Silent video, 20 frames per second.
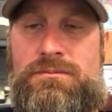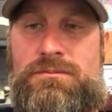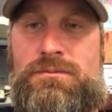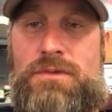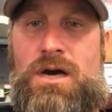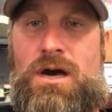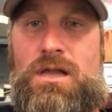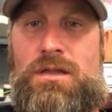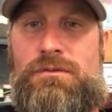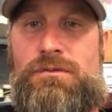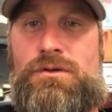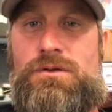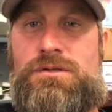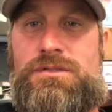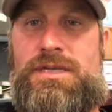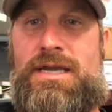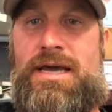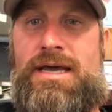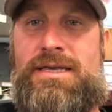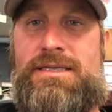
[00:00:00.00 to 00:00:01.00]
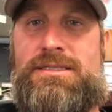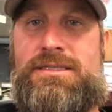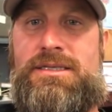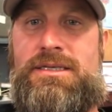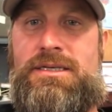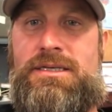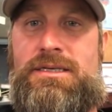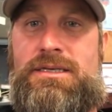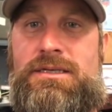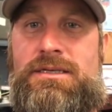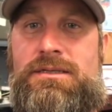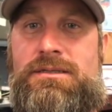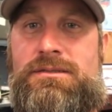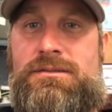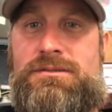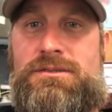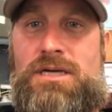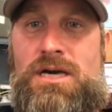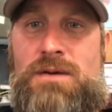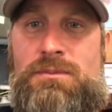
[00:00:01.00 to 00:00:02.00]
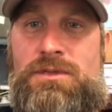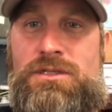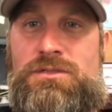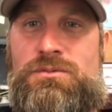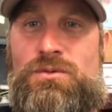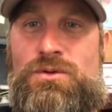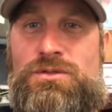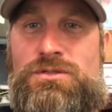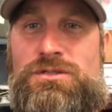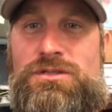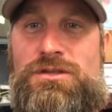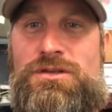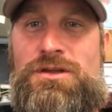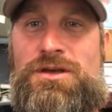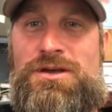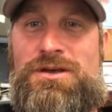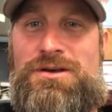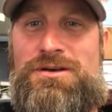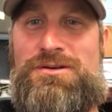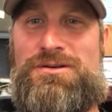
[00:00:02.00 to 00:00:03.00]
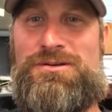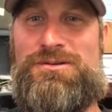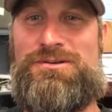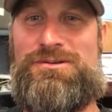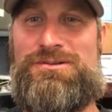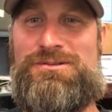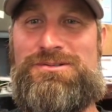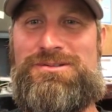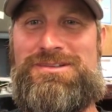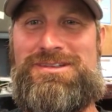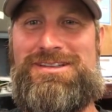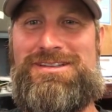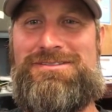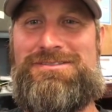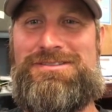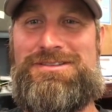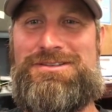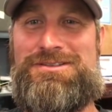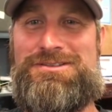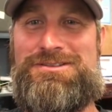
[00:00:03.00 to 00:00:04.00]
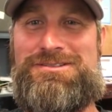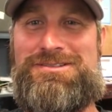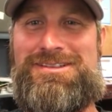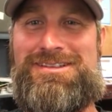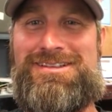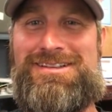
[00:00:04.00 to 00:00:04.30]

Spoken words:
Oliver's asking. Thomas wants to know if you.